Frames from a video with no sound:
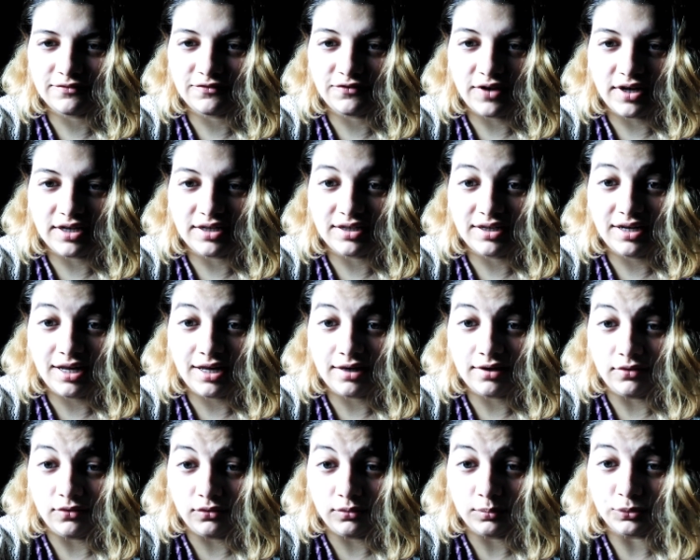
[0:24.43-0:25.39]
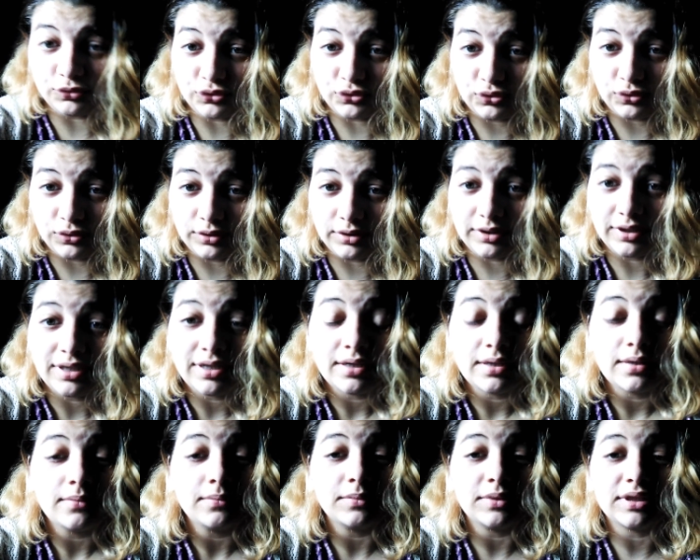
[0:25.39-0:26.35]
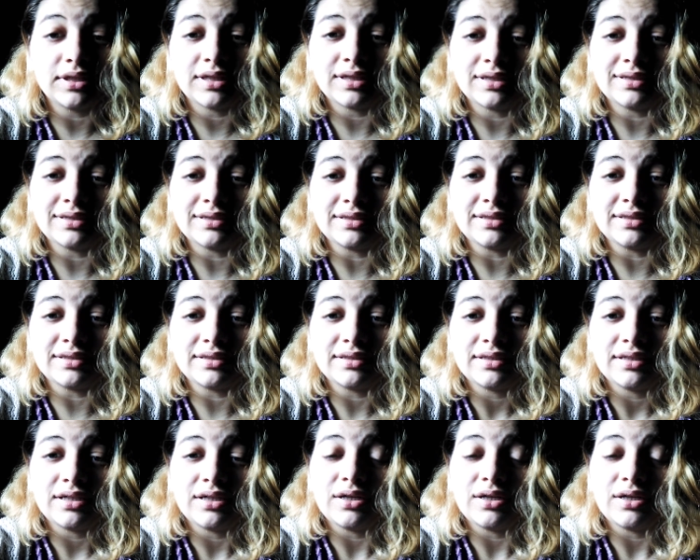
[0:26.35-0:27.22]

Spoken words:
find it at a normal store because